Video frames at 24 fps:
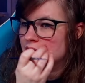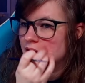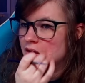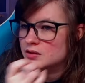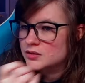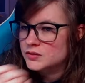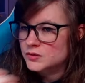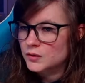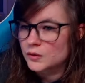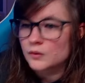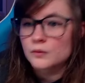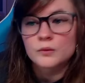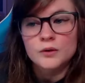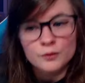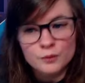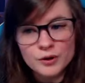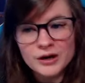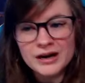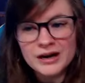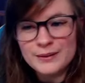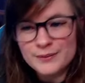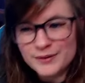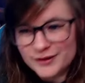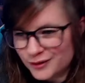Total War
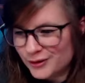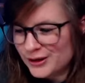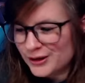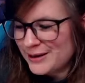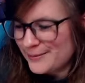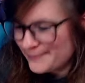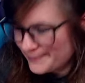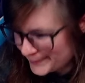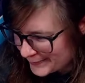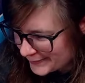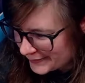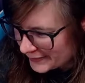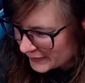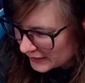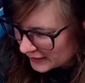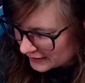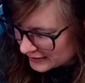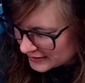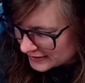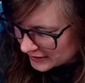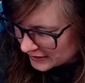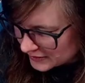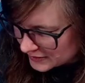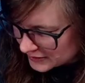Warhammer 3?
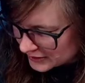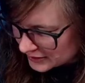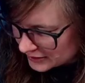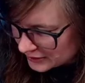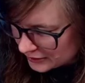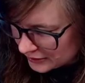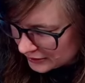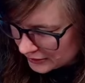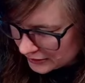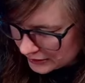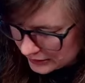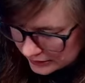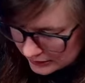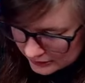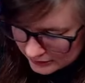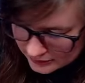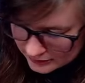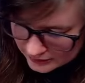Sounds like a good one.